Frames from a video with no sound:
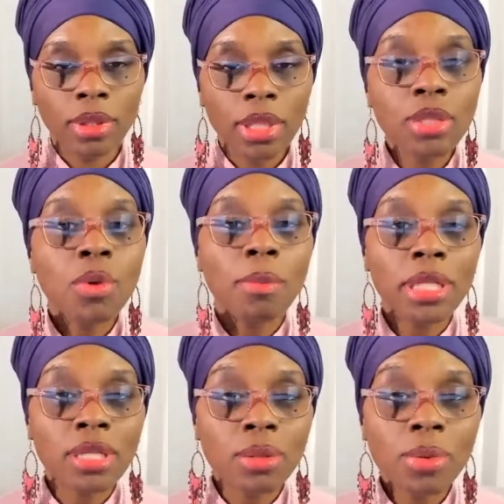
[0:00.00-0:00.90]
This
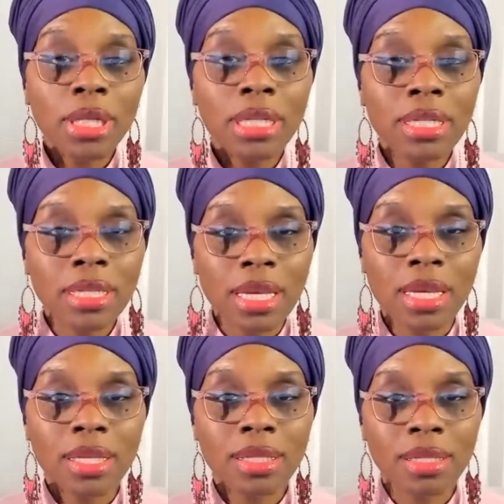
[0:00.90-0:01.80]
woman is
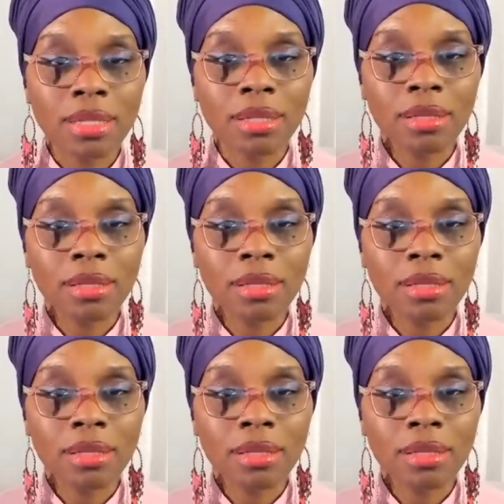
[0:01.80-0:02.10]
26.